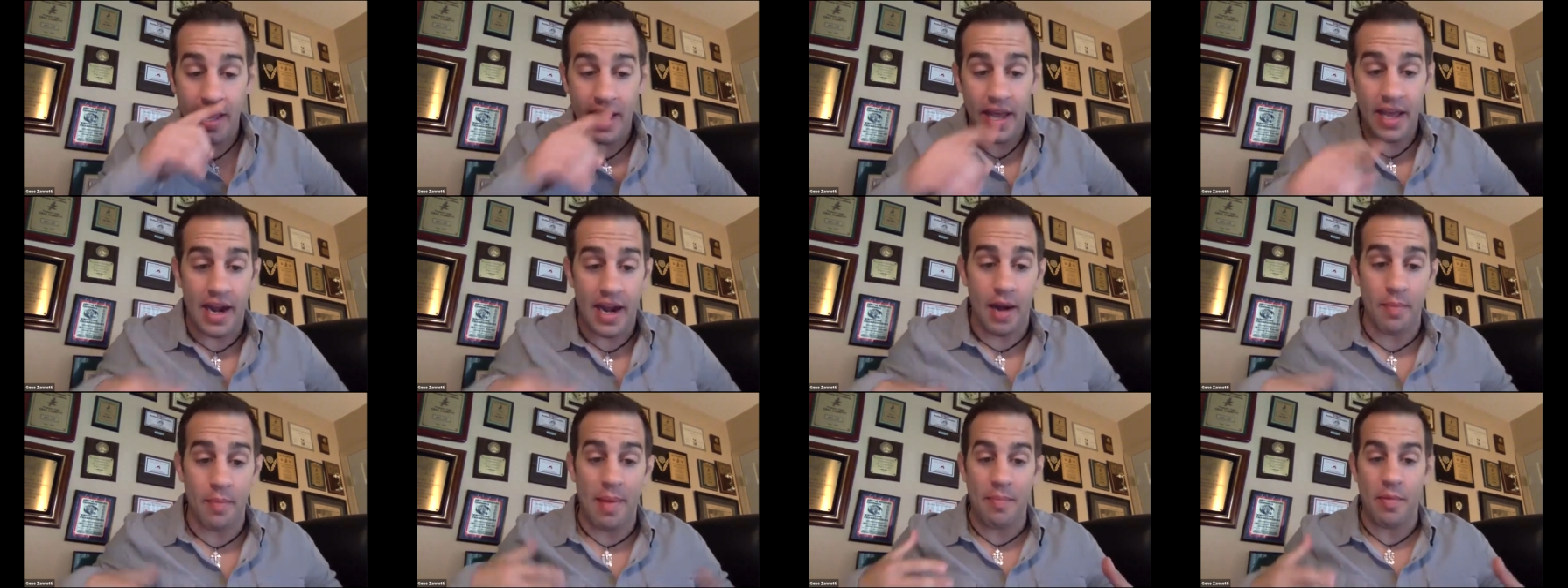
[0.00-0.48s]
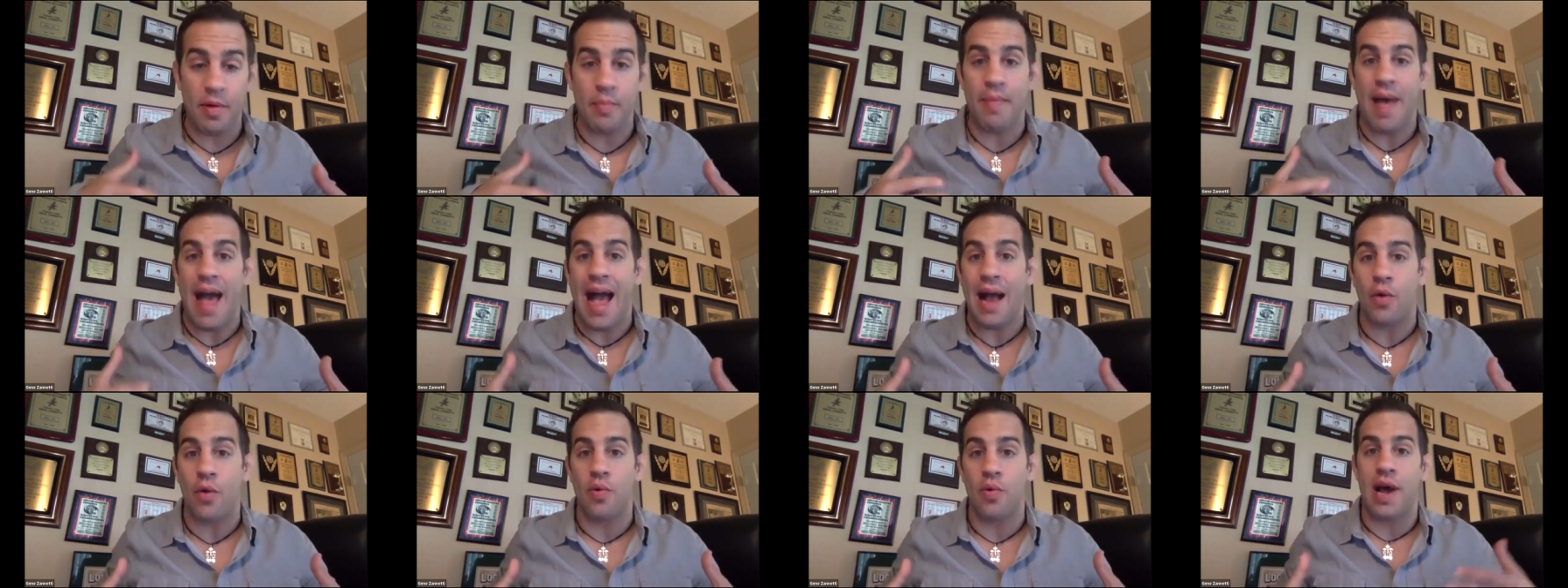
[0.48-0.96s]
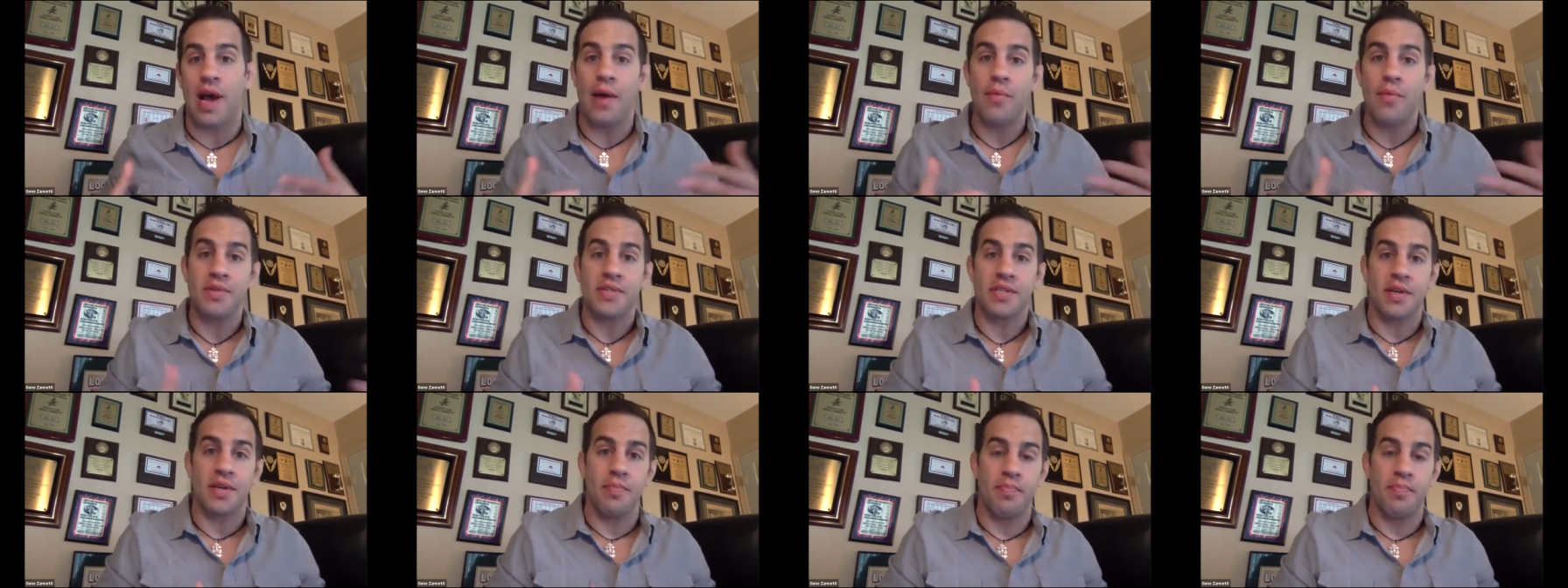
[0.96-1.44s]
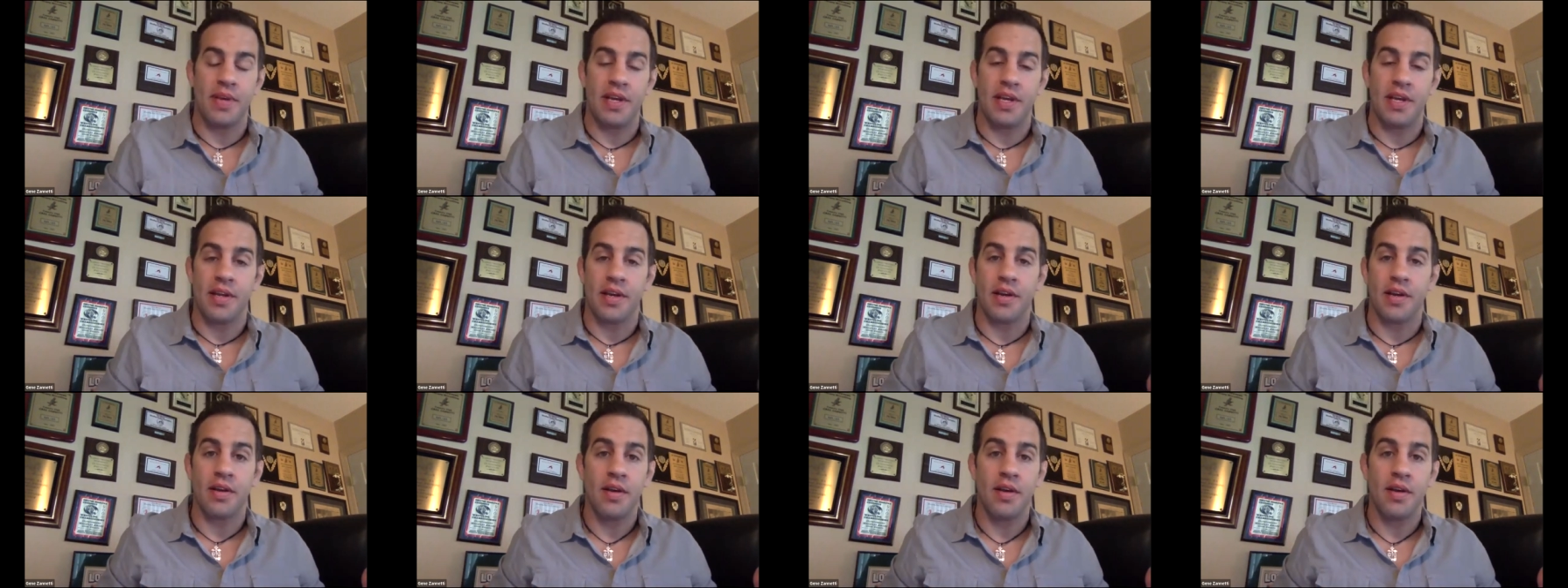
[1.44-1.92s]
And I remember back when I was
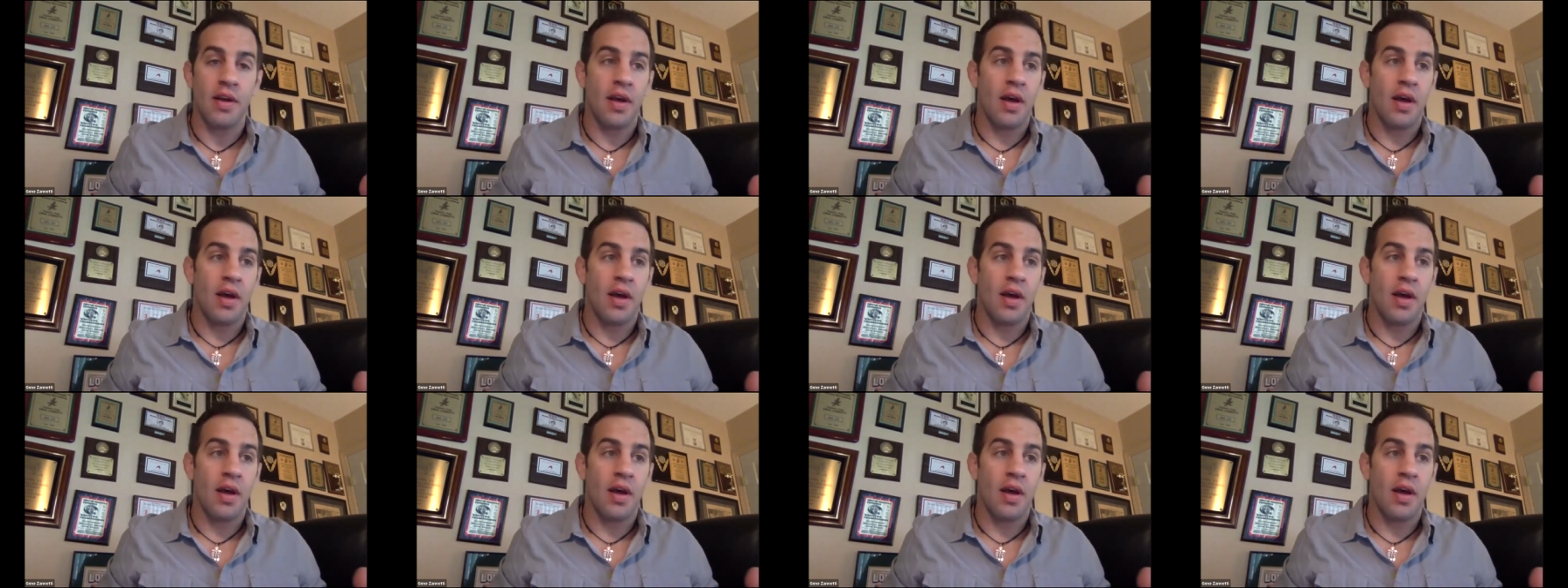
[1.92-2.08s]
competing,